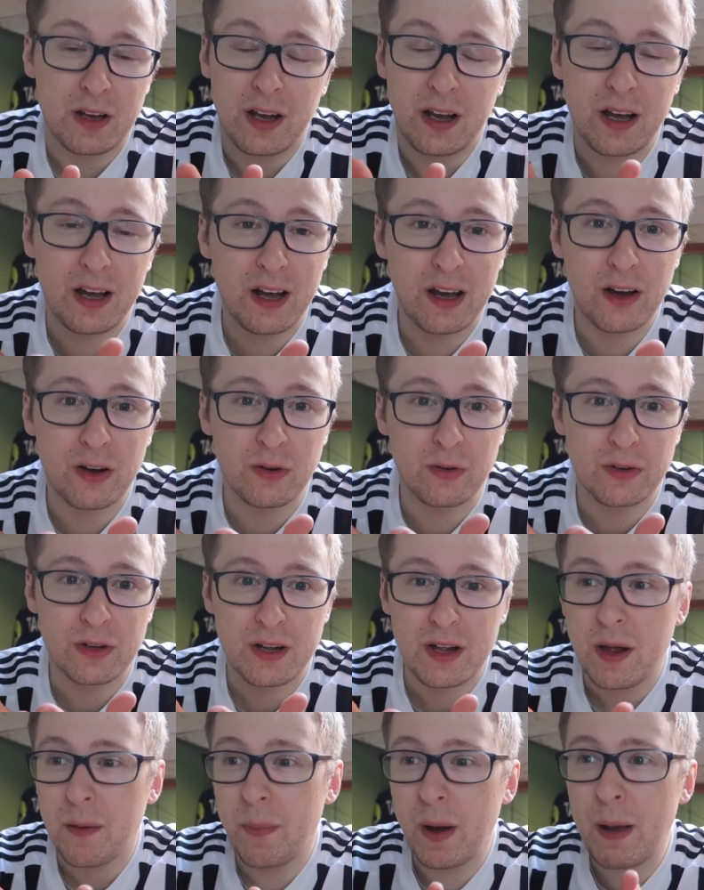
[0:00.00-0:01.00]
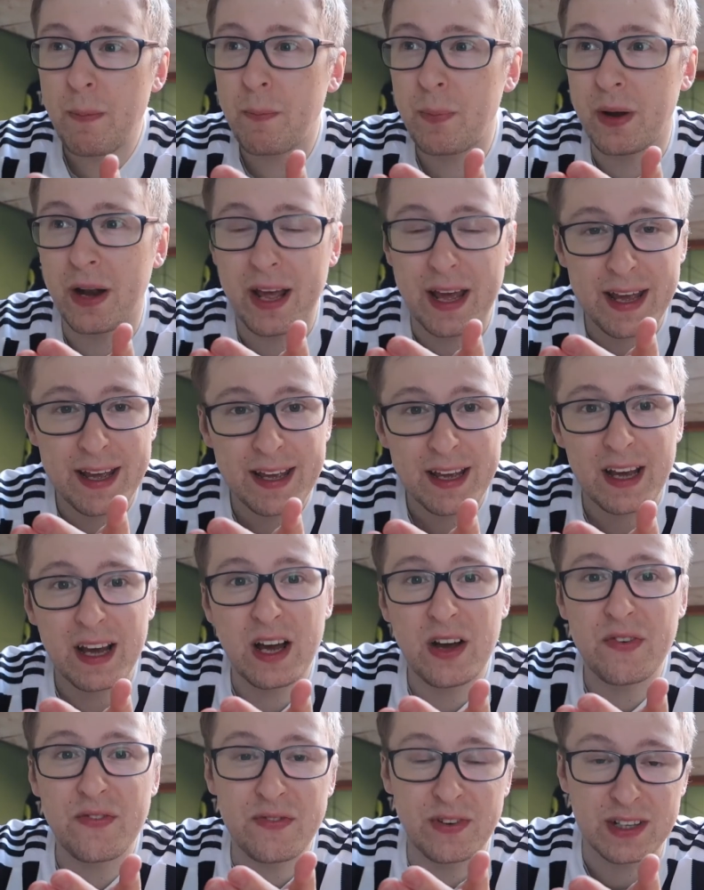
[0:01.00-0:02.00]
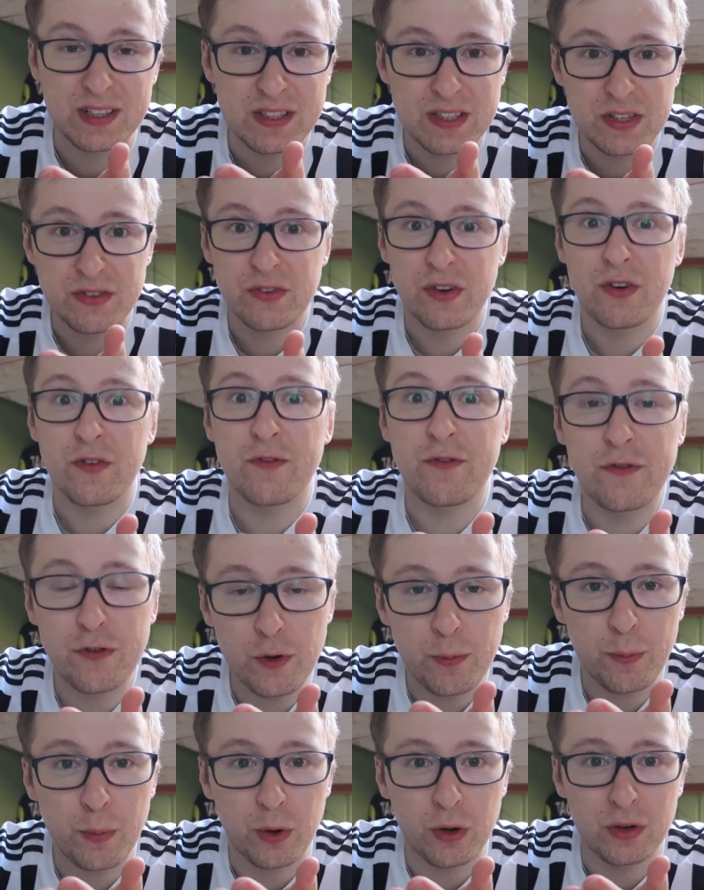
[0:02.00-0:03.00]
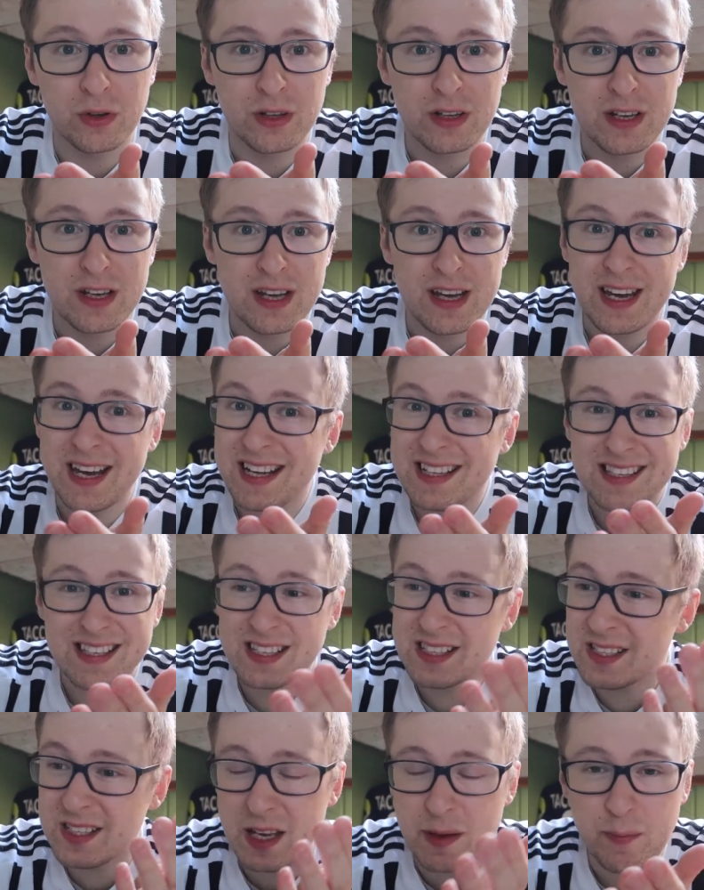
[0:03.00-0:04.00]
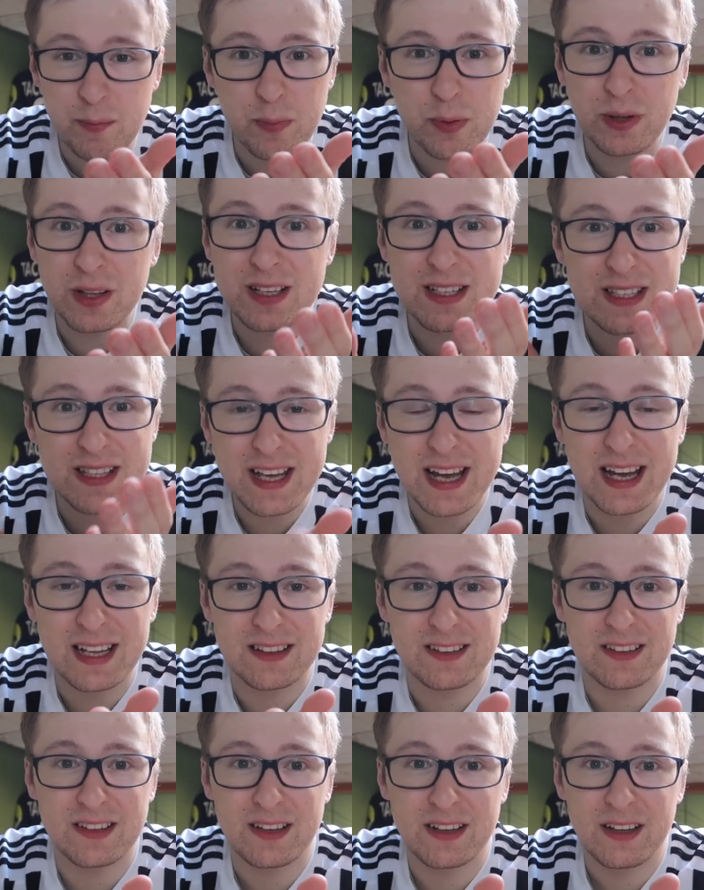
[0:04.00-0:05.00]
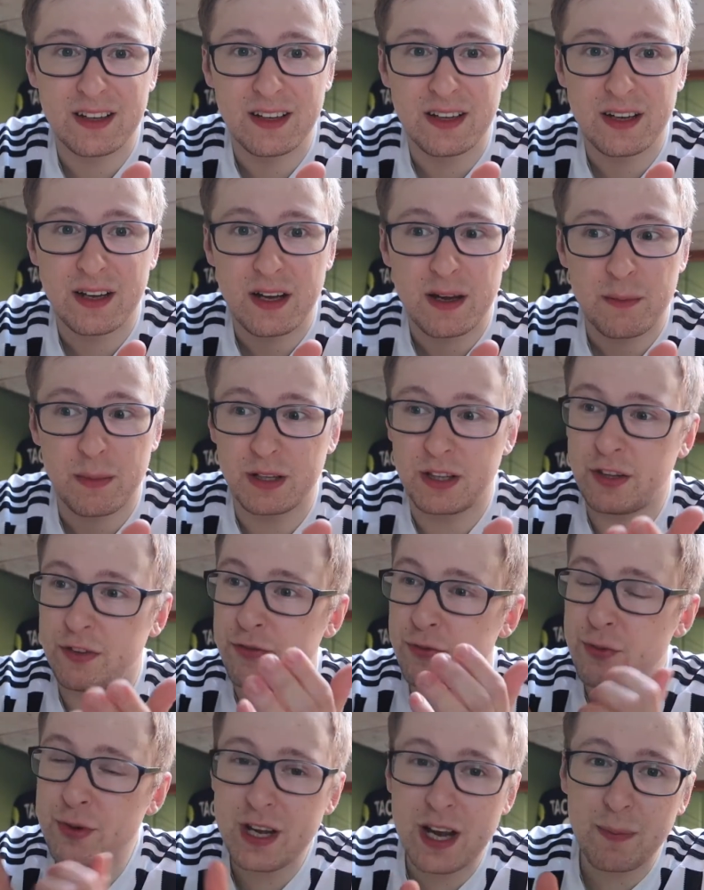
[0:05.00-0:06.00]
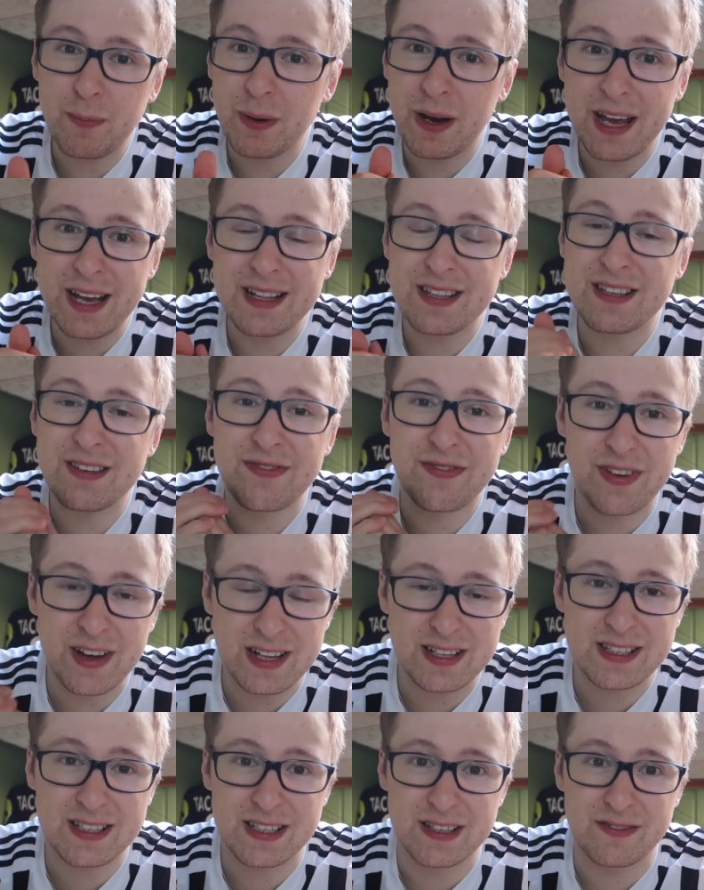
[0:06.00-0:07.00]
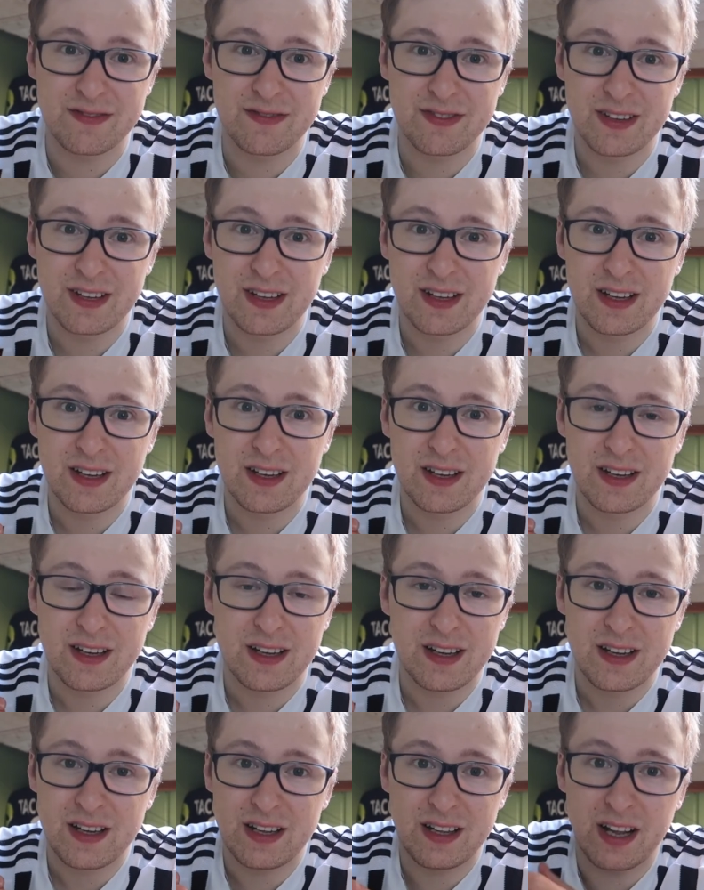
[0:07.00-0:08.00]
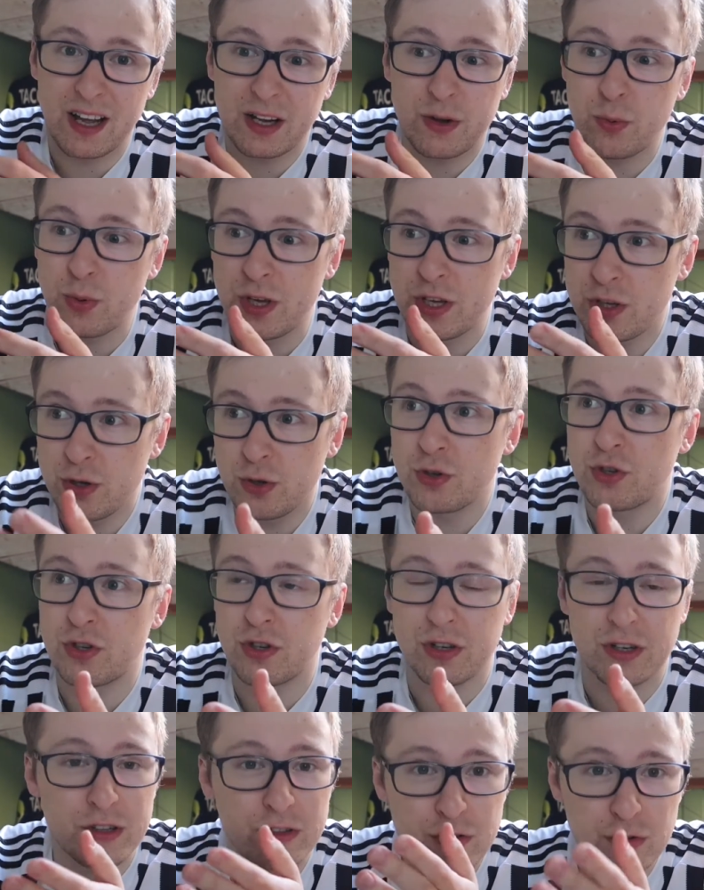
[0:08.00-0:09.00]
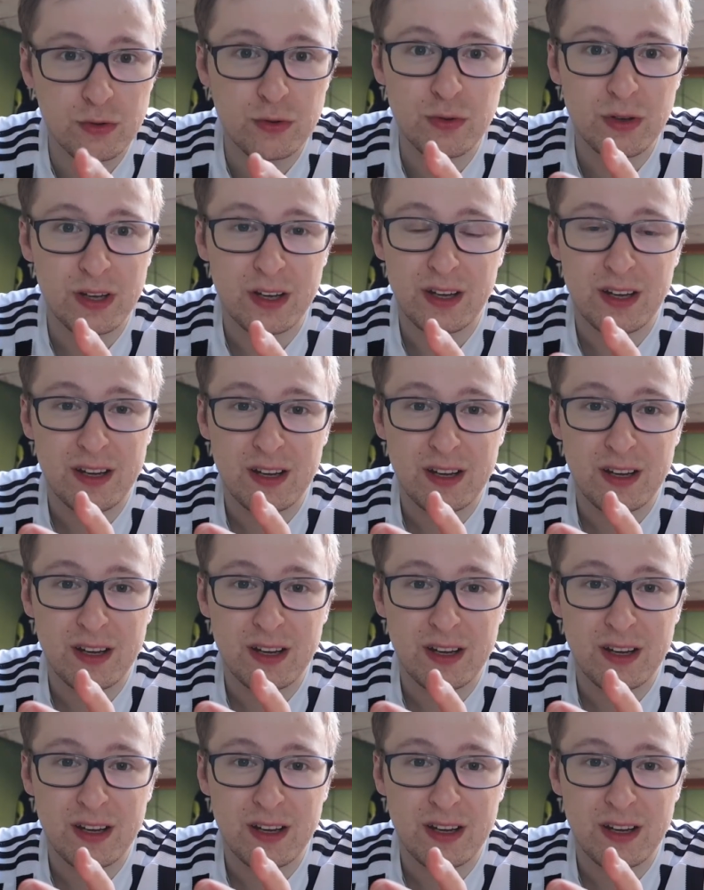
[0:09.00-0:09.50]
How? By playing offensive football. It's as simple as that. But if we are playing defensive, like we usually do,